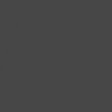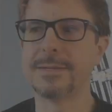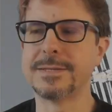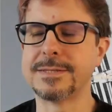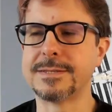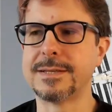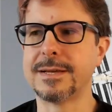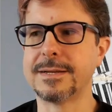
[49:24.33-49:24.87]

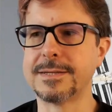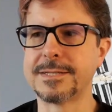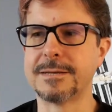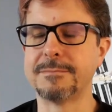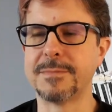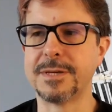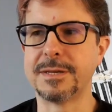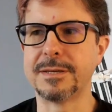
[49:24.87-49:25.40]
is
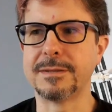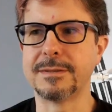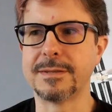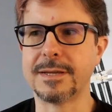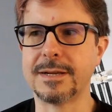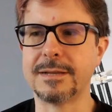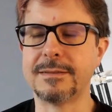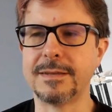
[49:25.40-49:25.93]
something
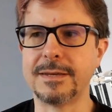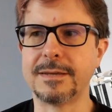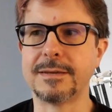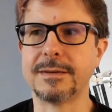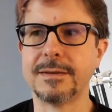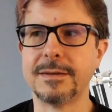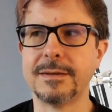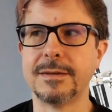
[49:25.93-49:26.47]
that I
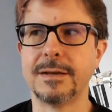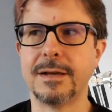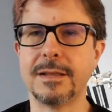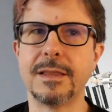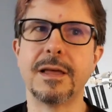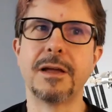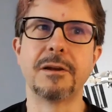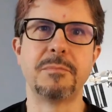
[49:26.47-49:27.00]
think a
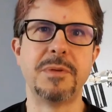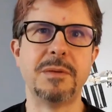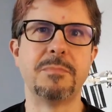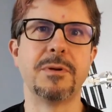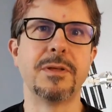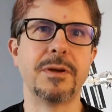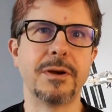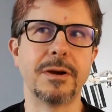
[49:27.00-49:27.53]
lot of
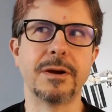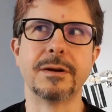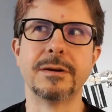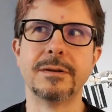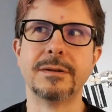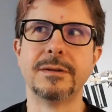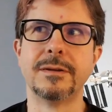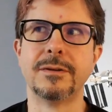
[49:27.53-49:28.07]
people
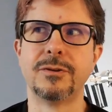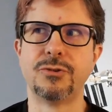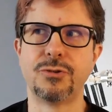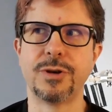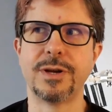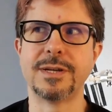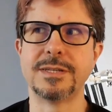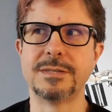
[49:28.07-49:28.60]
are
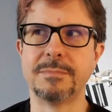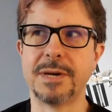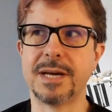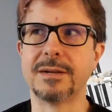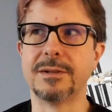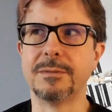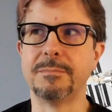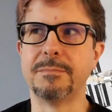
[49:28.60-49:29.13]
trying to
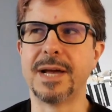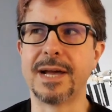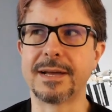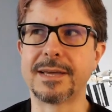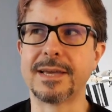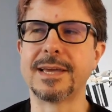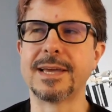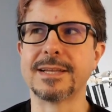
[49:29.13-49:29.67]
battle
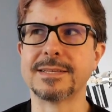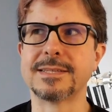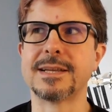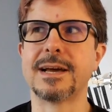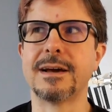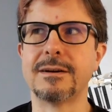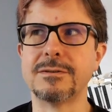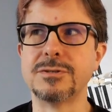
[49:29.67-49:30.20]
back against
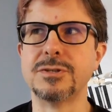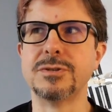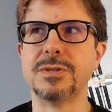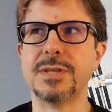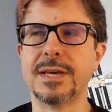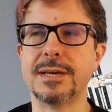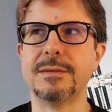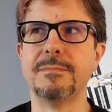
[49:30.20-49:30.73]
how do
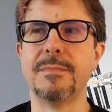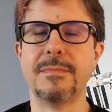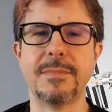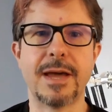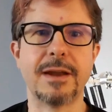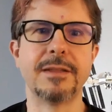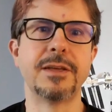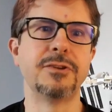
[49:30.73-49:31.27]

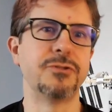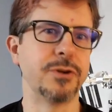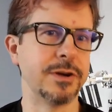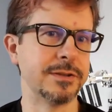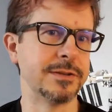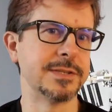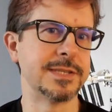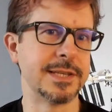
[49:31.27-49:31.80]
they
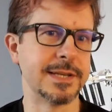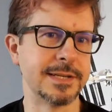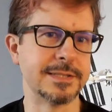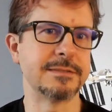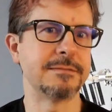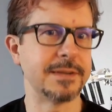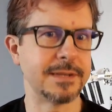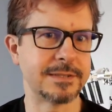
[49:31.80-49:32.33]
draw those
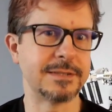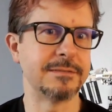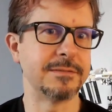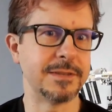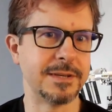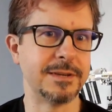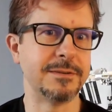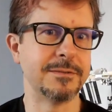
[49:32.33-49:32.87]
lines
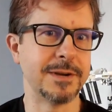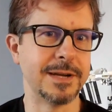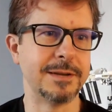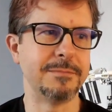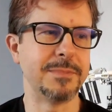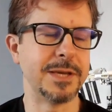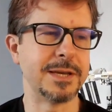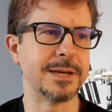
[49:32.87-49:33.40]
effectively,
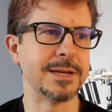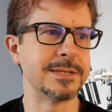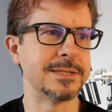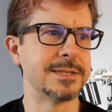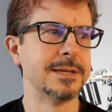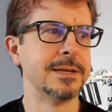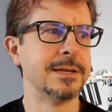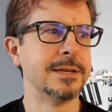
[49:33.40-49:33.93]
right?
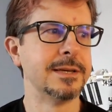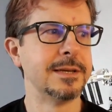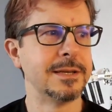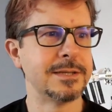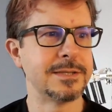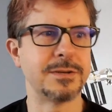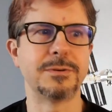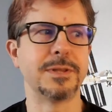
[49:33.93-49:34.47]
Because
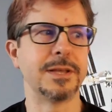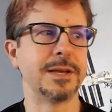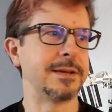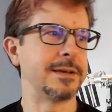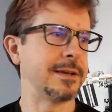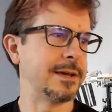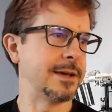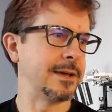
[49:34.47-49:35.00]
so
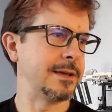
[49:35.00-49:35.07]
like